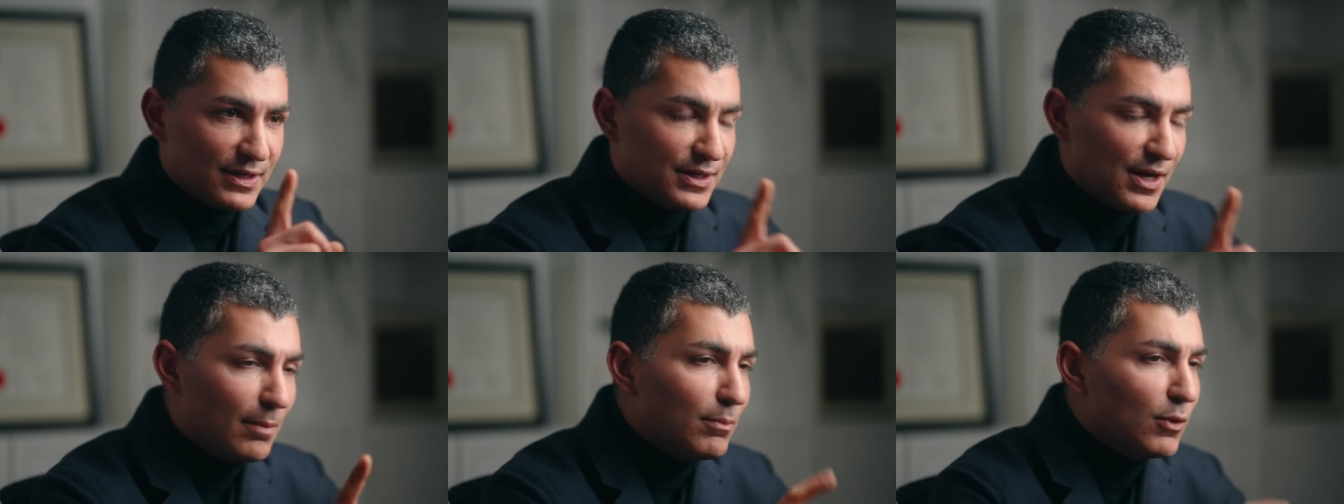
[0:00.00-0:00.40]

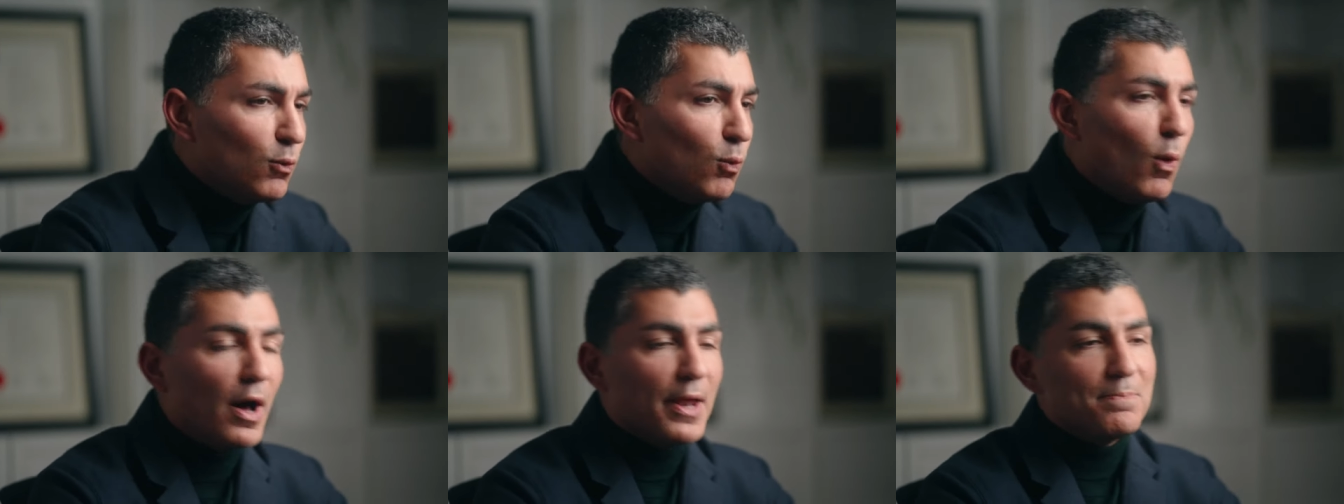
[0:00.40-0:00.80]
Number
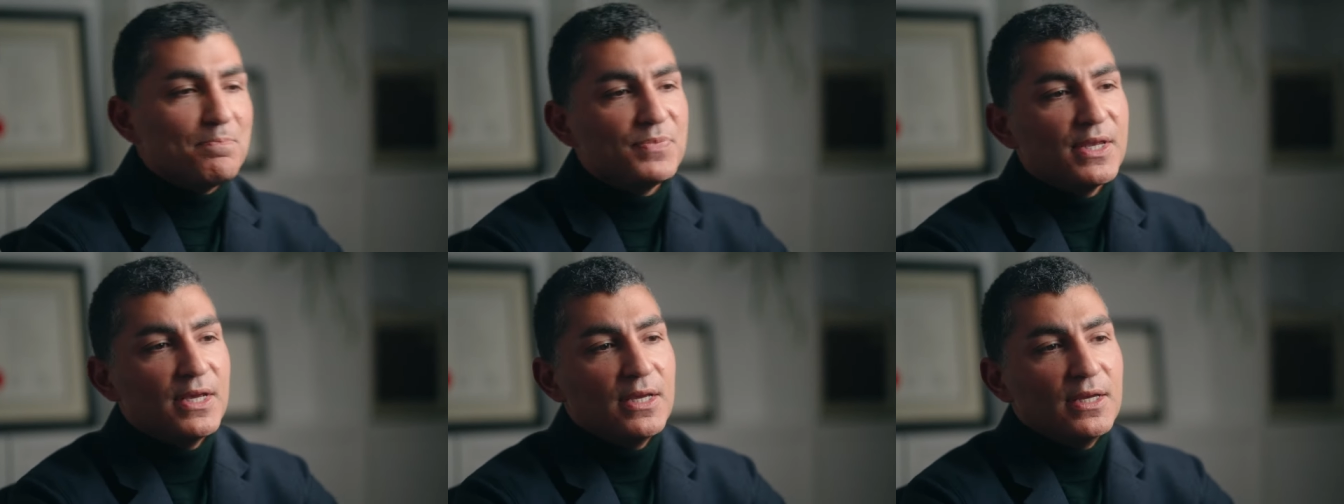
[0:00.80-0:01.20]
one,
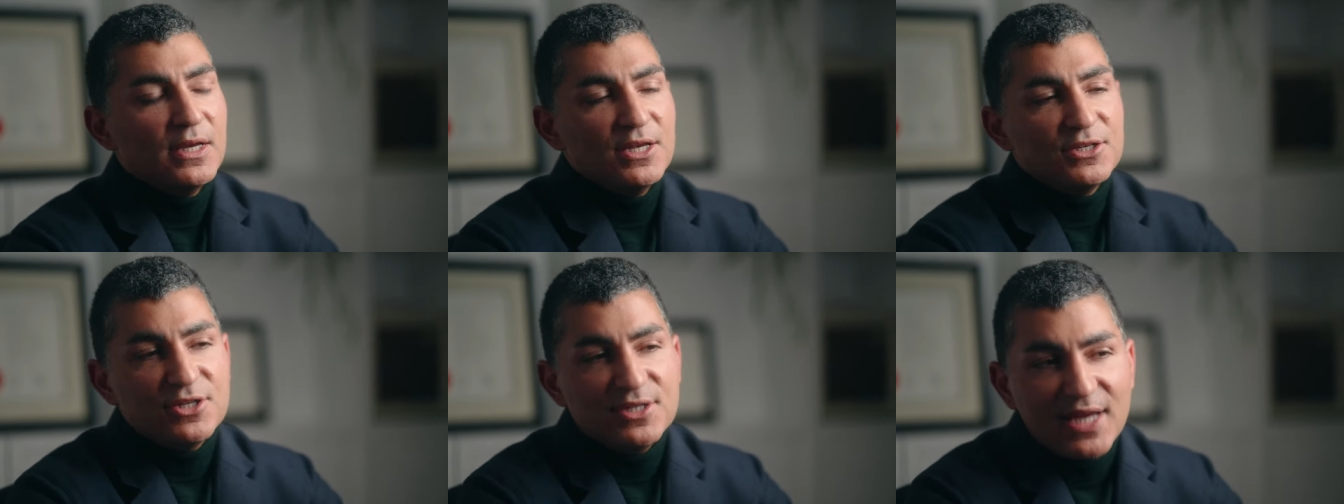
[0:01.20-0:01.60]

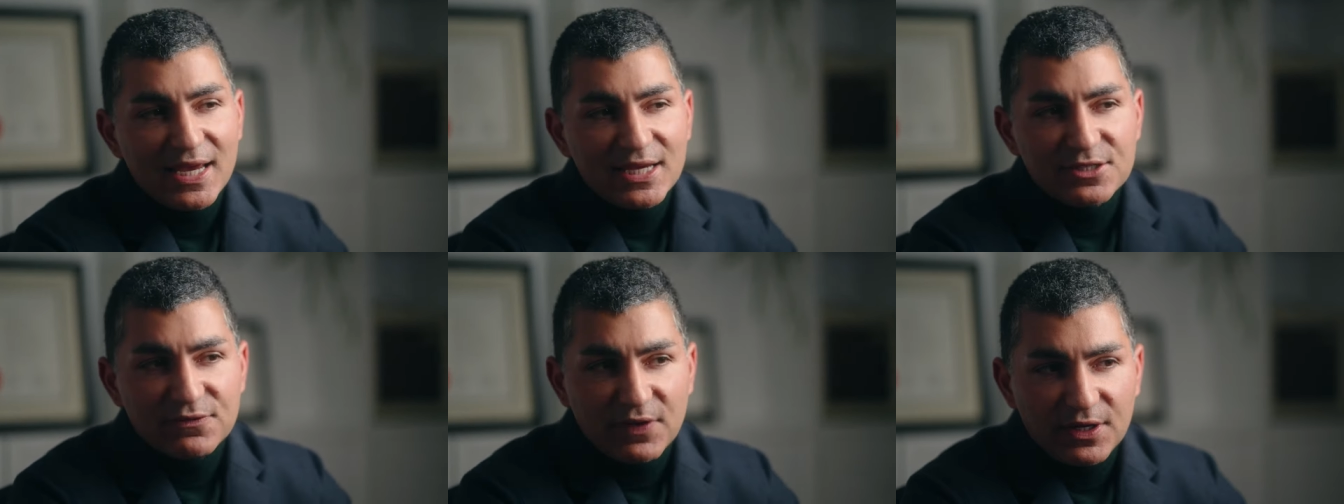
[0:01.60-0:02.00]

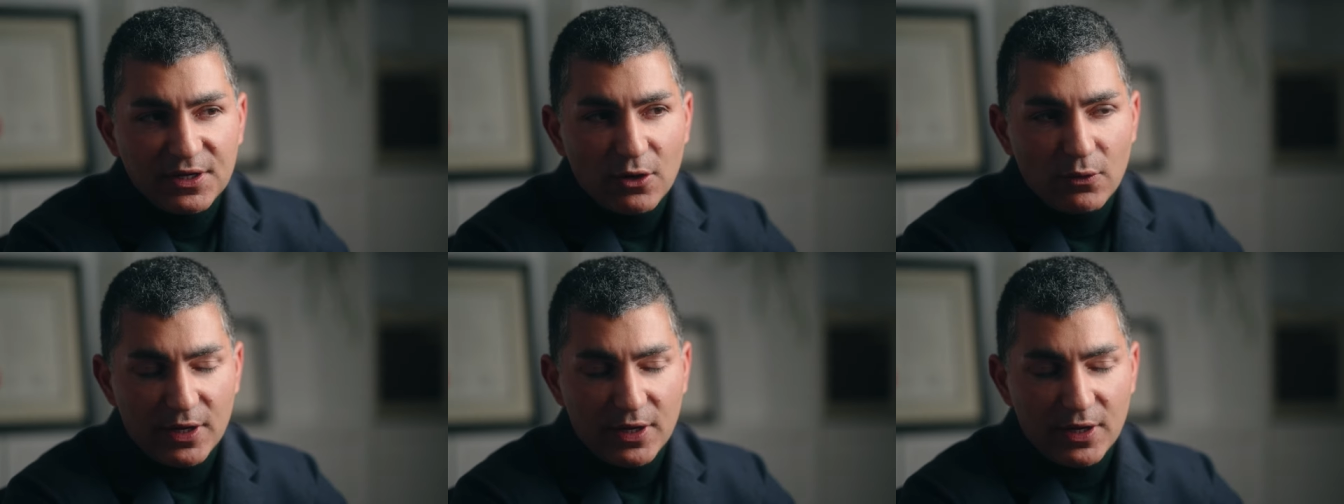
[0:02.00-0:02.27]
today's video